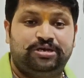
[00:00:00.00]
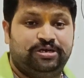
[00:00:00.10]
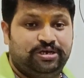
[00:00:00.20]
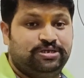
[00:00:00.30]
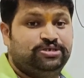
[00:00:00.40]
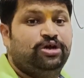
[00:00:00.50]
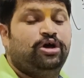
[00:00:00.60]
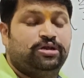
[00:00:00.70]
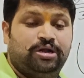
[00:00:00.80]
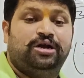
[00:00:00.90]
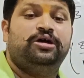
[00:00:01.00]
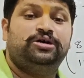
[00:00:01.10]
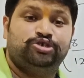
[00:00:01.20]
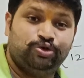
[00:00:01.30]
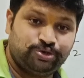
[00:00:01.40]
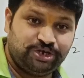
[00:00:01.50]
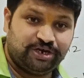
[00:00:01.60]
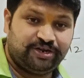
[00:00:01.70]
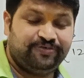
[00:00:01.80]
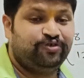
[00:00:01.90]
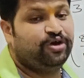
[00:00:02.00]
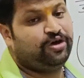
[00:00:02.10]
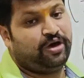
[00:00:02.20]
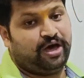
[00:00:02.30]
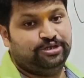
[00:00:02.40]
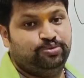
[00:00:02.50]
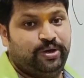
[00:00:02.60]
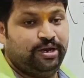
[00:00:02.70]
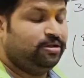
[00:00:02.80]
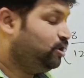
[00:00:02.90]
is not associative as well.